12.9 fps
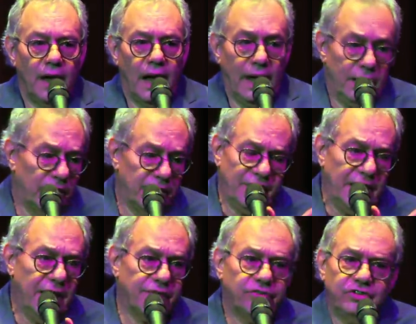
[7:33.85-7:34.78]
I don't have
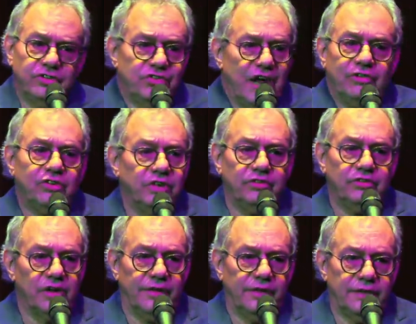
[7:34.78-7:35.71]
any other suggestions other